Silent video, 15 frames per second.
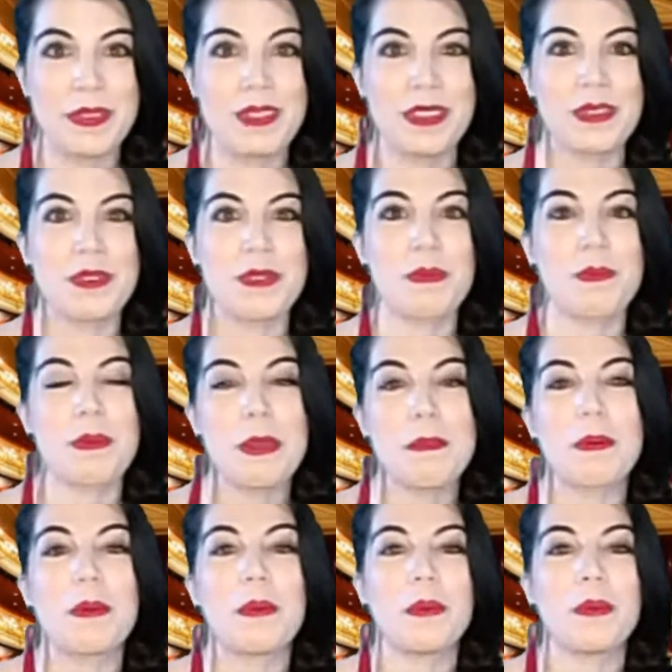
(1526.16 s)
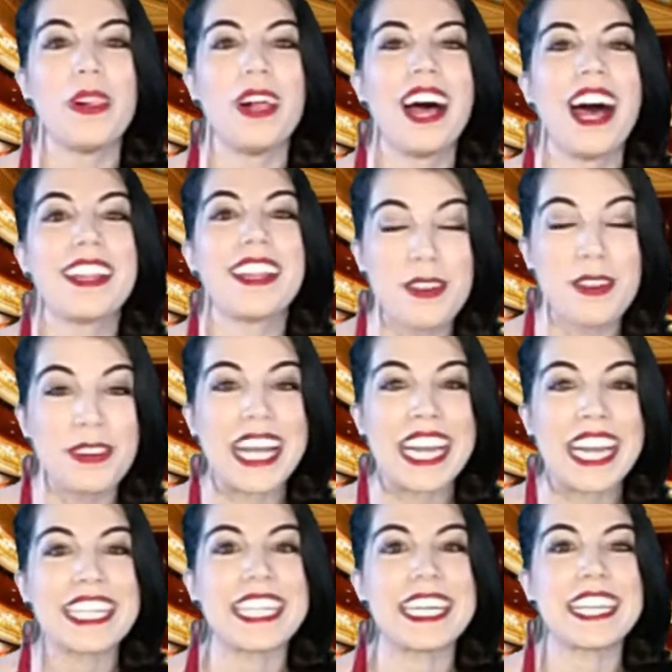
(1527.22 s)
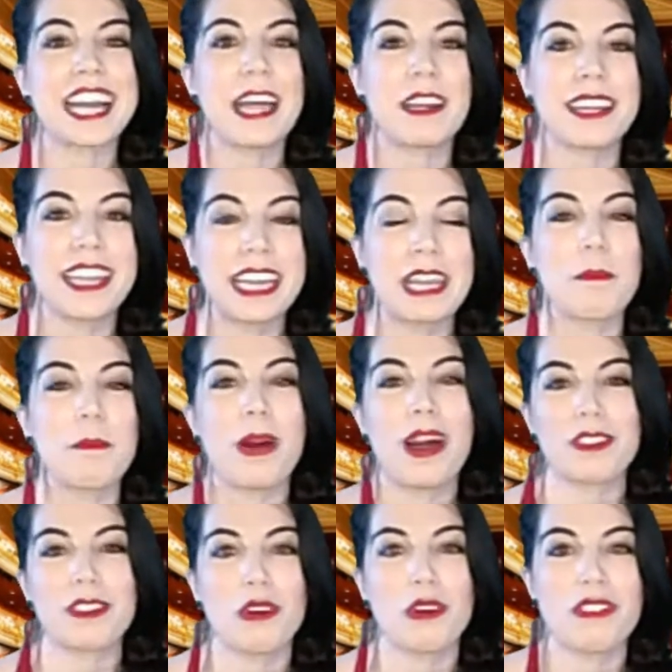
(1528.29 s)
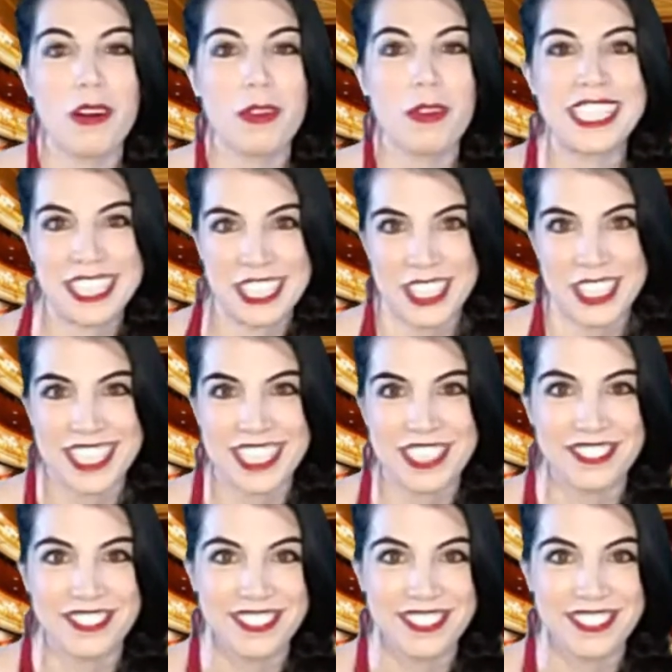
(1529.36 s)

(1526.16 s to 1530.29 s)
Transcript: to people donating and taking part of our initiative.